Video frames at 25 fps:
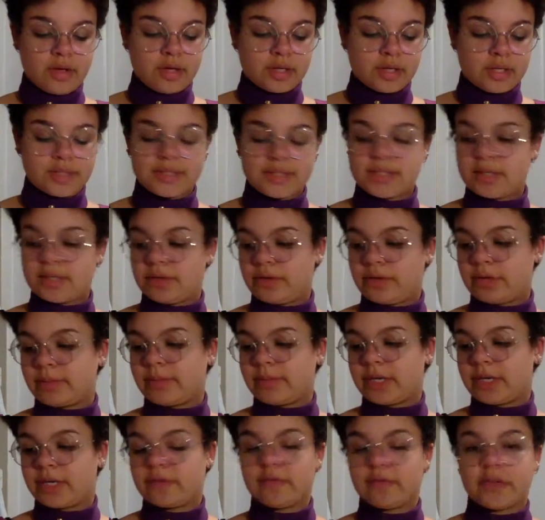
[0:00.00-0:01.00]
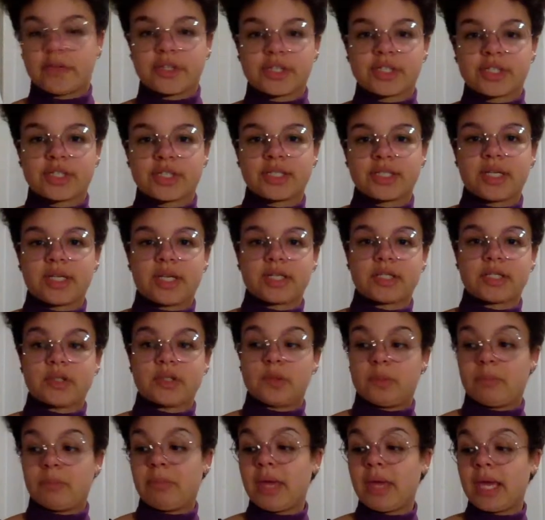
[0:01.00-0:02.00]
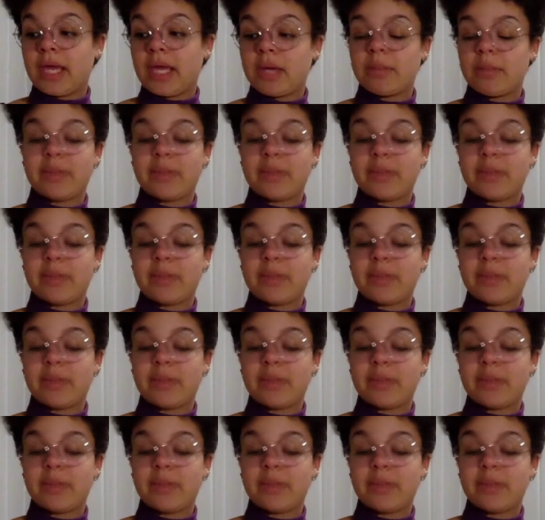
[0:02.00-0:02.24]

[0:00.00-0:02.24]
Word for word: considering my convention's not till May,